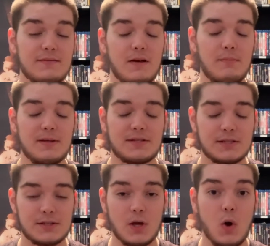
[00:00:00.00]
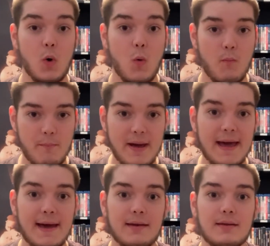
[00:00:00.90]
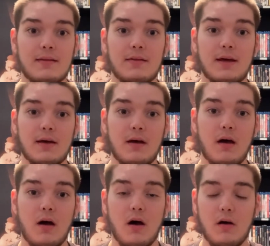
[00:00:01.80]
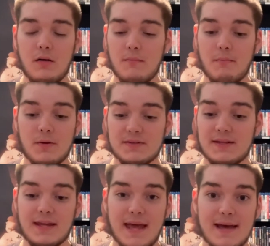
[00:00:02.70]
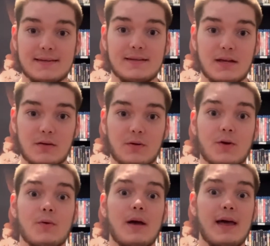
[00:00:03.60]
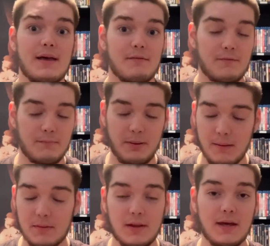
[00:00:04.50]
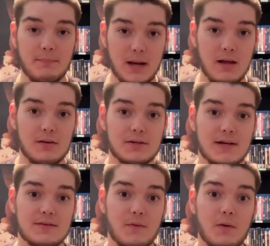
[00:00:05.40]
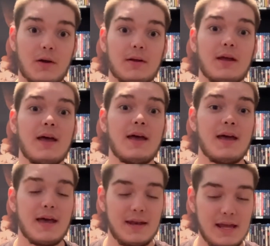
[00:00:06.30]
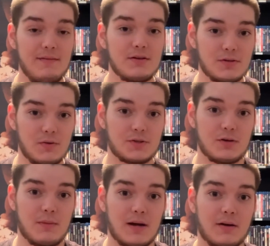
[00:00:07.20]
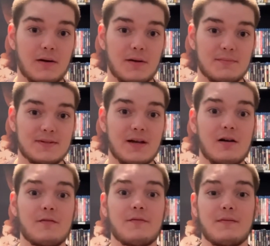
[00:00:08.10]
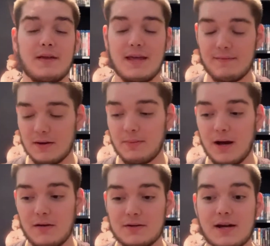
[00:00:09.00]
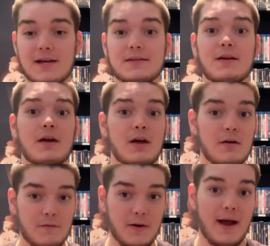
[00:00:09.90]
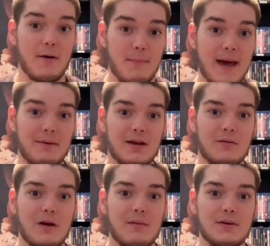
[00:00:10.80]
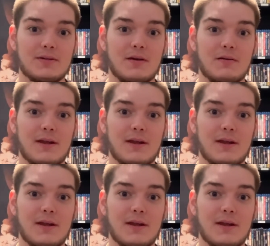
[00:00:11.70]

film is so bad that most of the cast and crew have publicly apologized for it. And even Joel Schumacher himself even apologized for how Batman and Robin turned